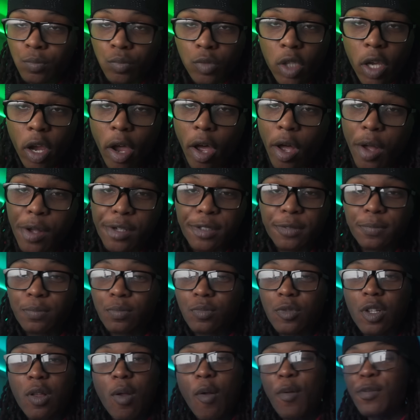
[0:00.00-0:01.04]
Yeah.
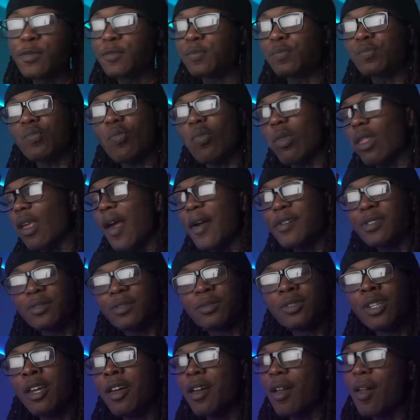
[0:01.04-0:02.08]

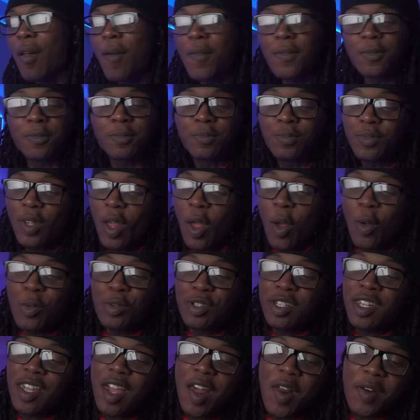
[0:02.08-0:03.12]
I don't
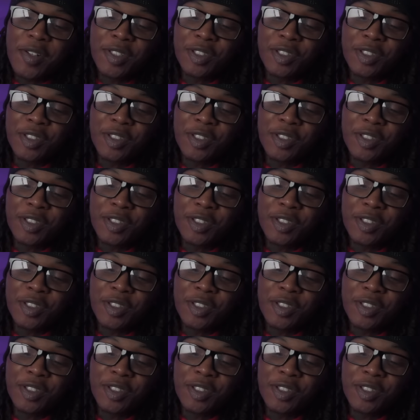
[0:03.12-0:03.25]
think y'all